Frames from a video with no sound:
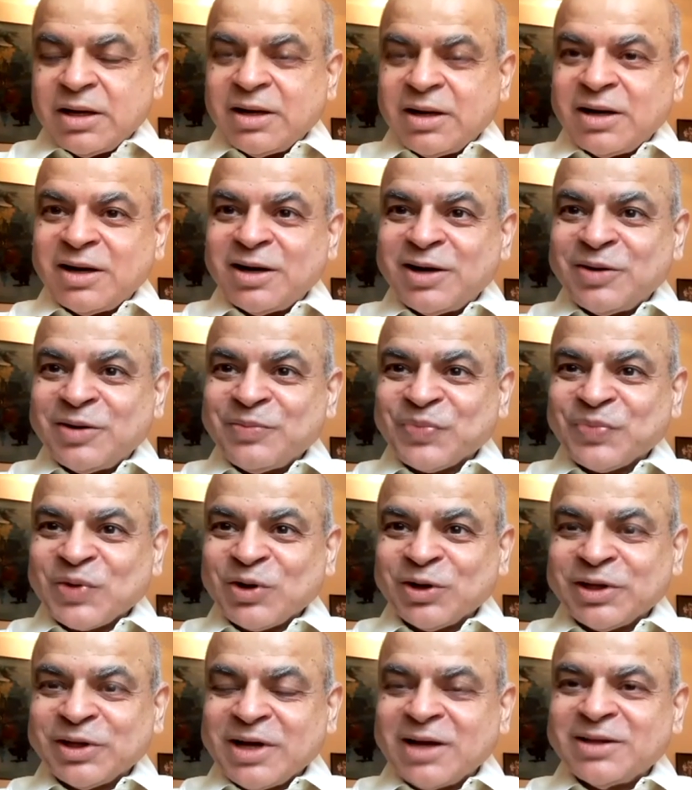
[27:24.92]

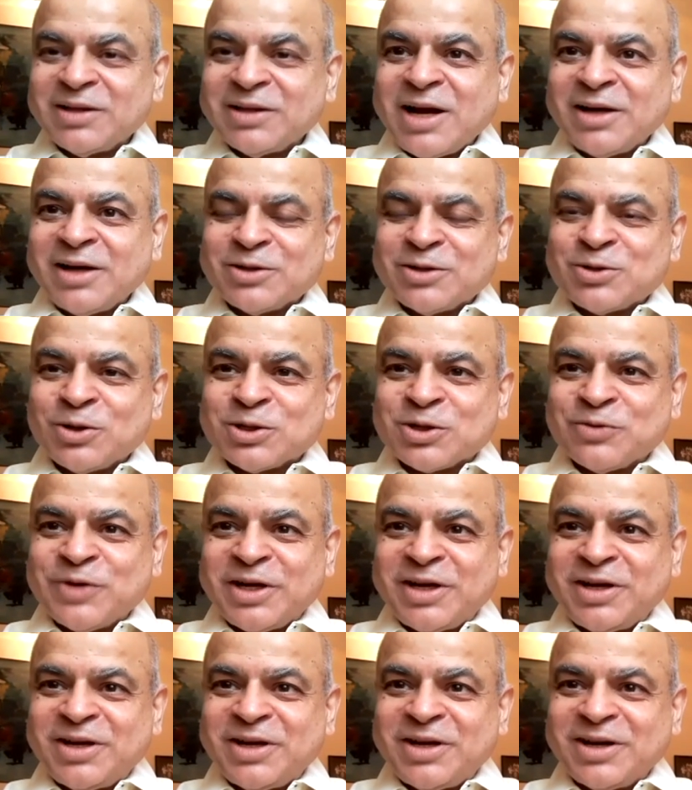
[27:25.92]
on the other hand, it's also
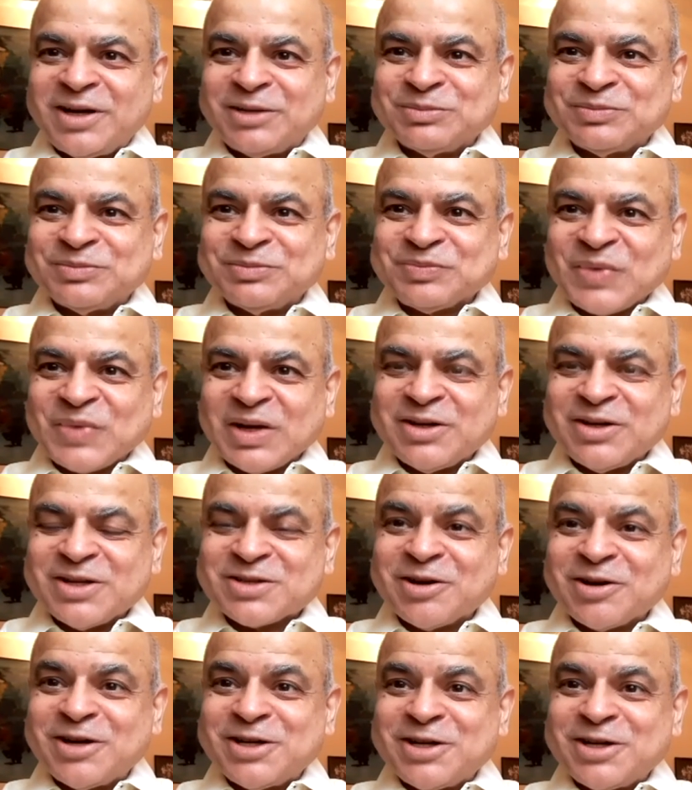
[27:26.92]
very
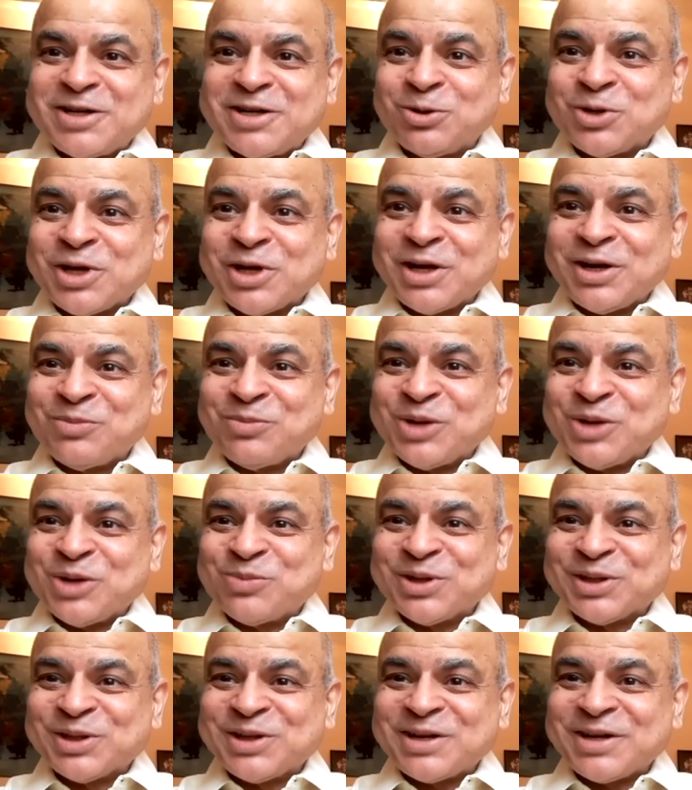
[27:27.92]
discouraging to tell
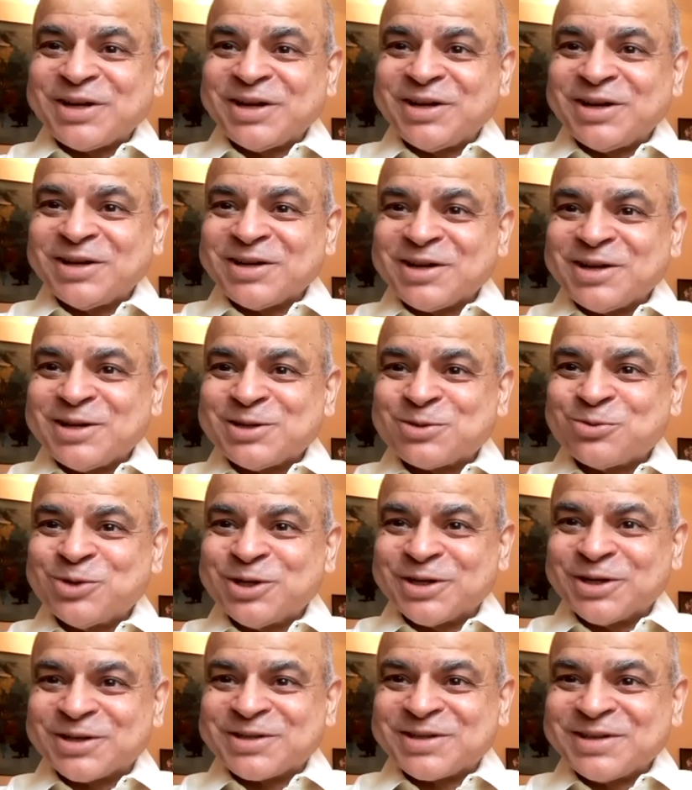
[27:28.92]
people that, hey, nothing else
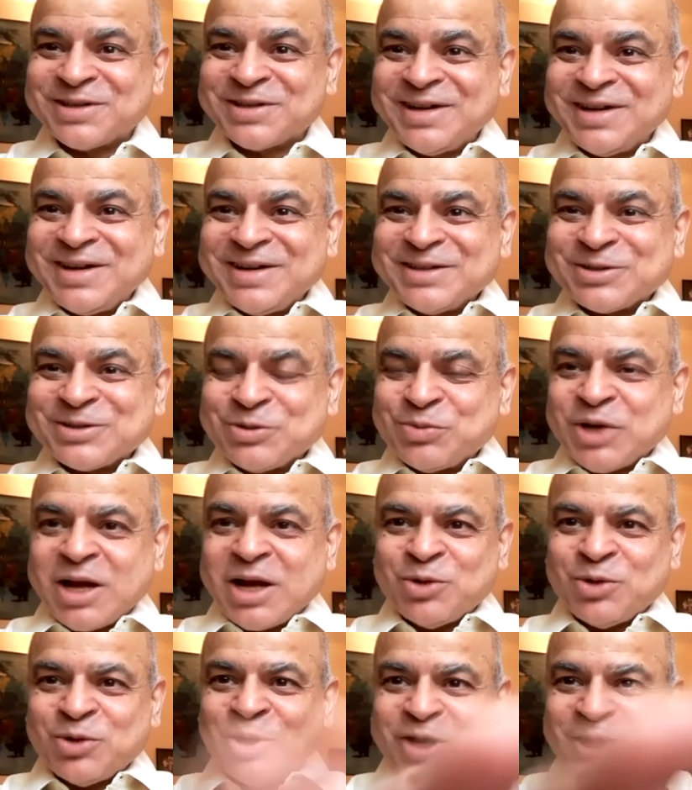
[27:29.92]
works. So, but
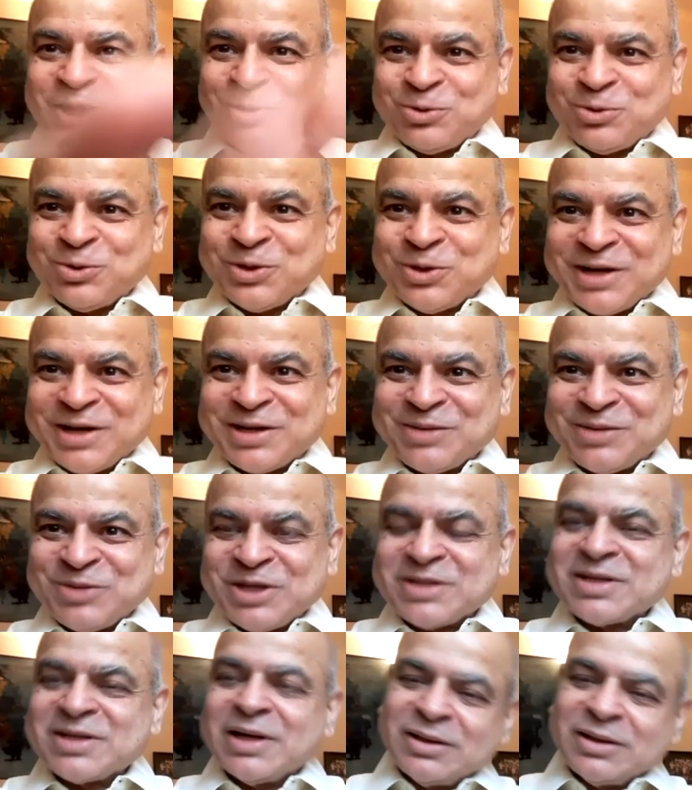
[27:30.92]
I'm not trying to do that. I'm
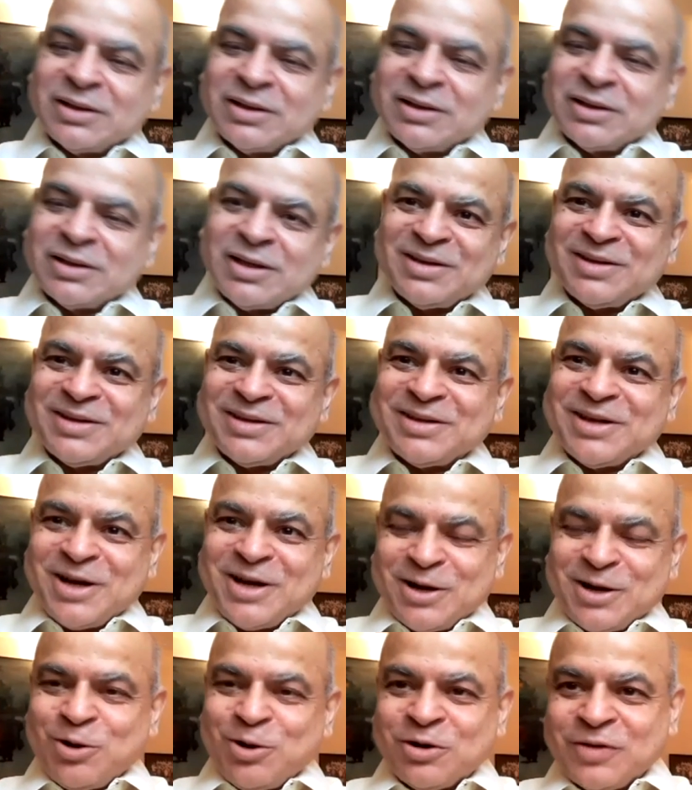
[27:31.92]
just saying that there
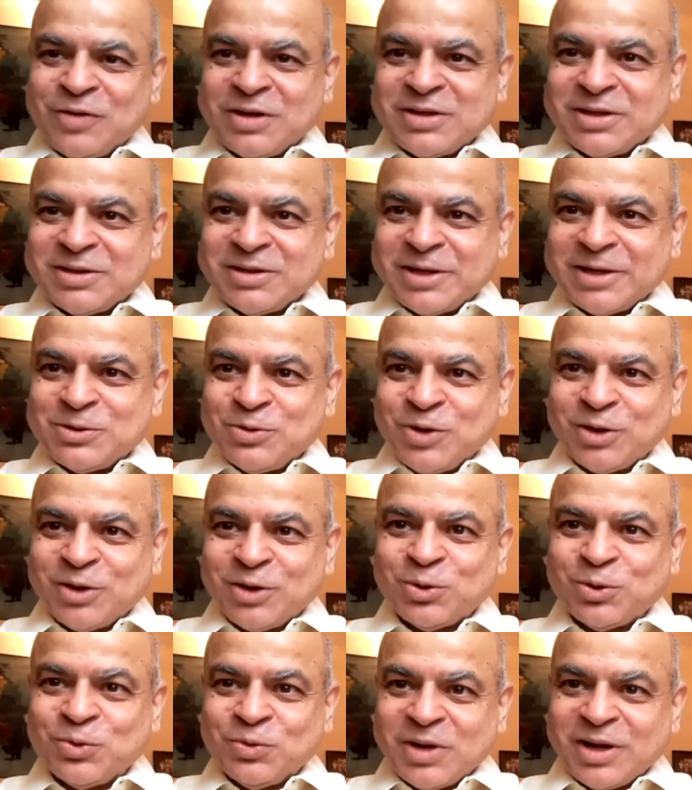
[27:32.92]
are a lot of other things you can
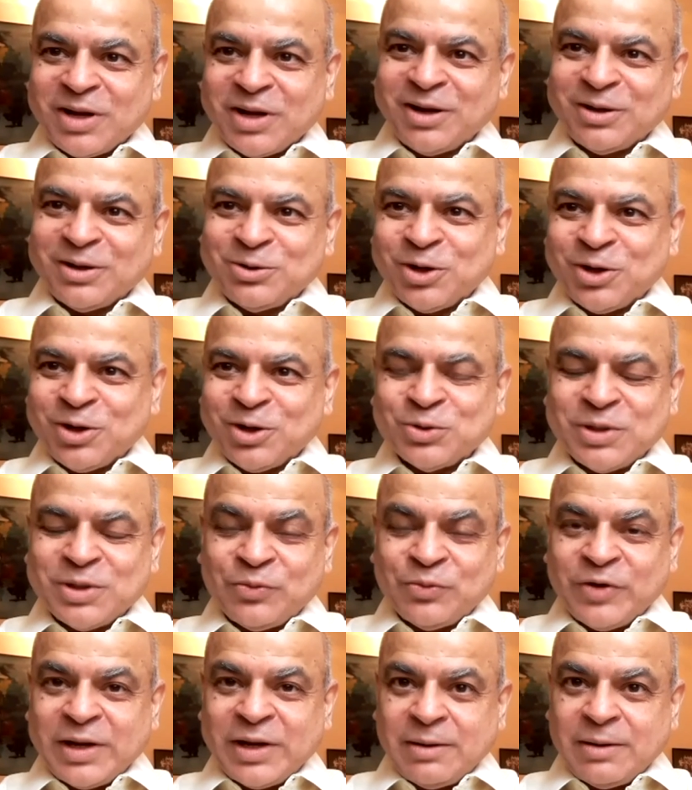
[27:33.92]
do, and you can do them
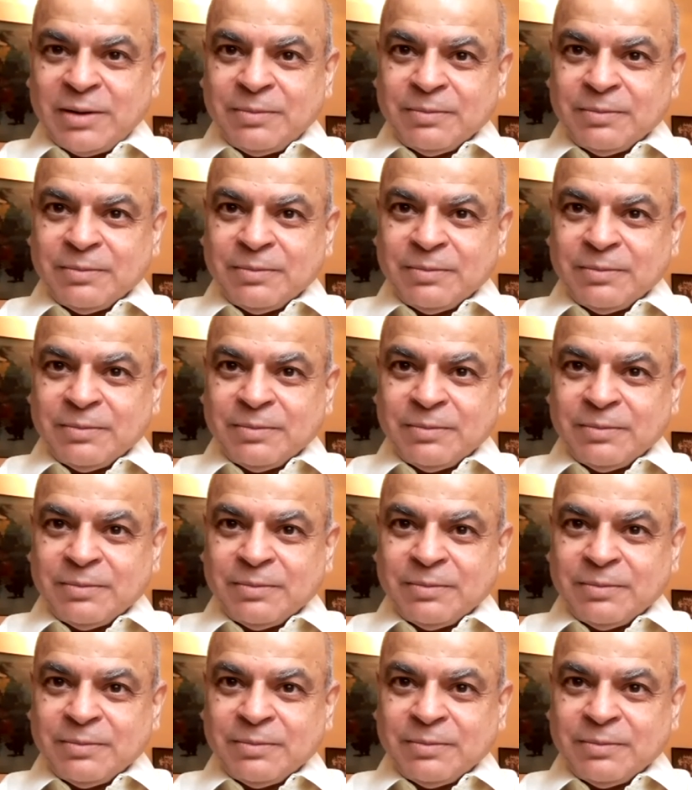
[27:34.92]
well.